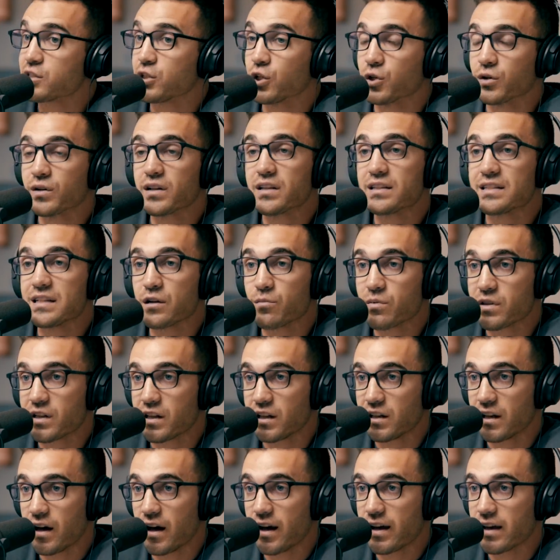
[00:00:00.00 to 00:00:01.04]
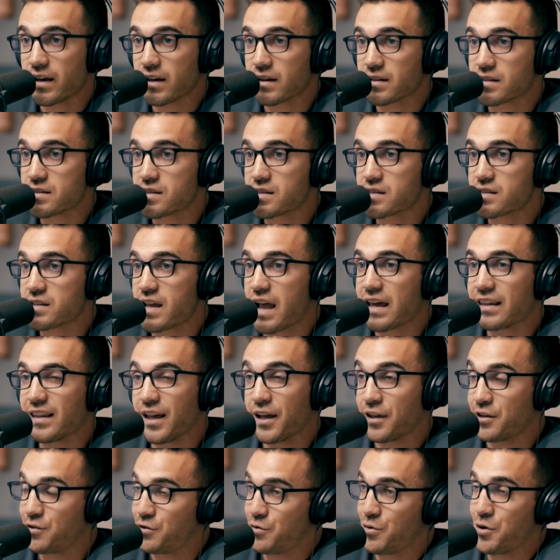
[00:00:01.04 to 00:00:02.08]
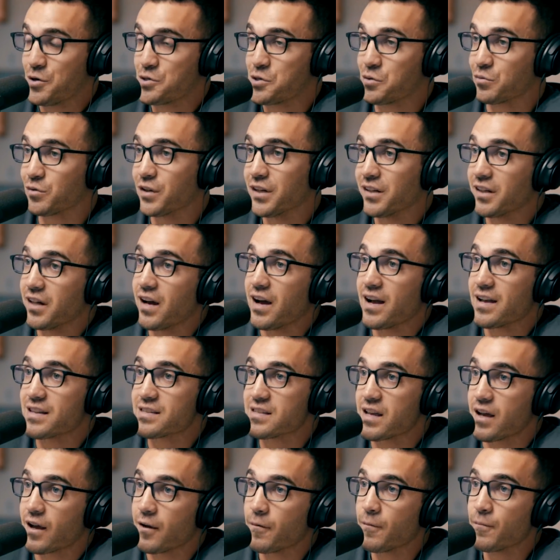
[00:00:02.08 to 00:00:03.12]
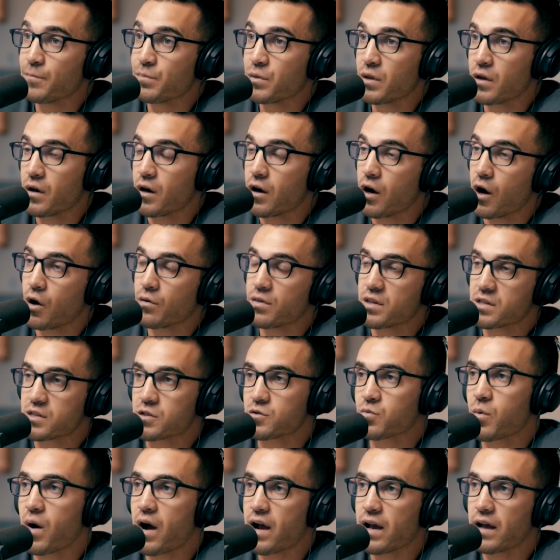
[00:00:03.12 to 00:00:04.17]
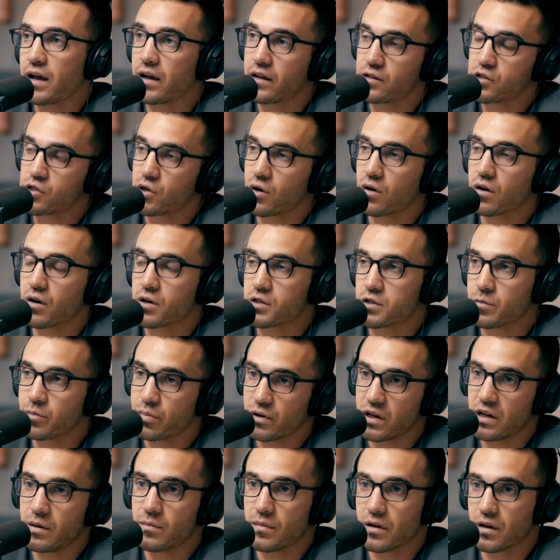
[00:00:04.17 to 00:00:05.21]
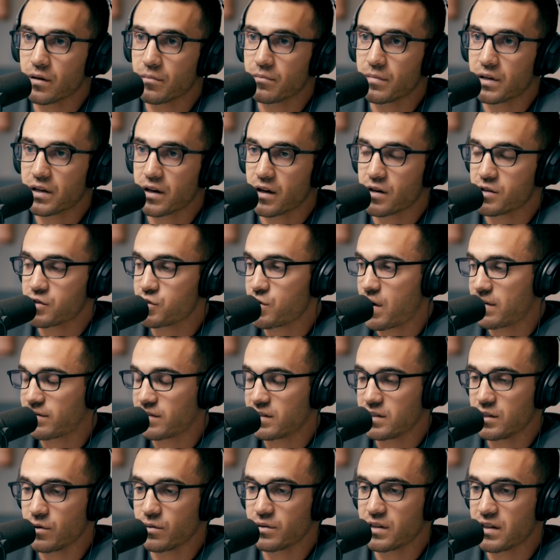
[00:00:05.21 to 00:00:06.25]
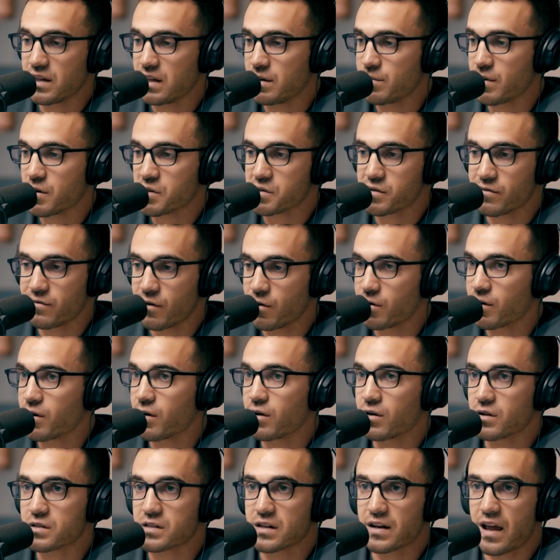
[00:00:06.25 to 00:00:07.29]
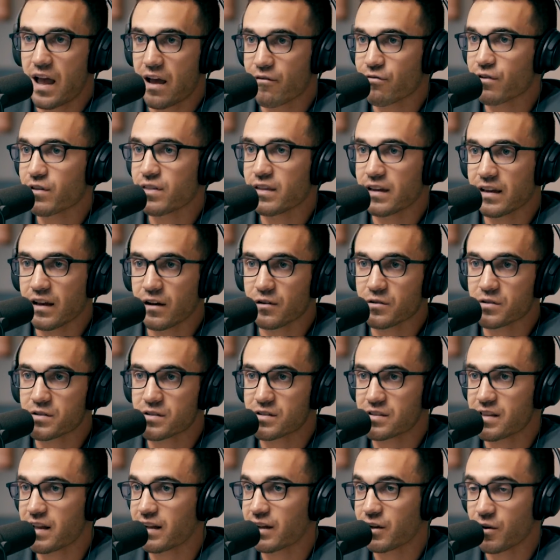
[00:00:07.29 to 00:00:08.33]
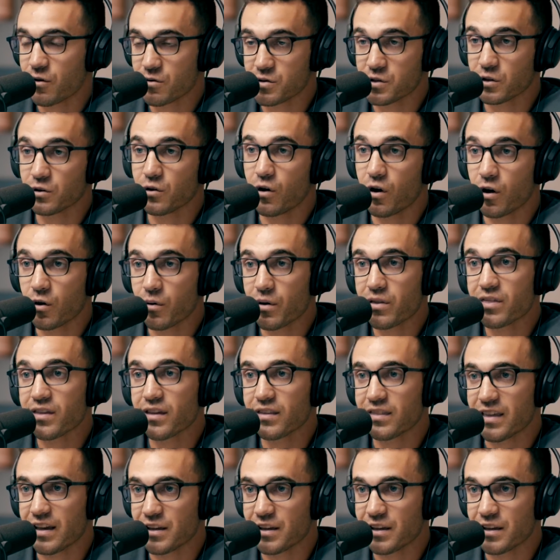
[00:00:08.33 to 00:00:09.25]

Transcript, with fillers: Learn yeah. to deal with clients, and like you also realize that oh, this is why I charge a premium because you have to deal with the emails, the phone calls, and everything else that yeah. goes along with it.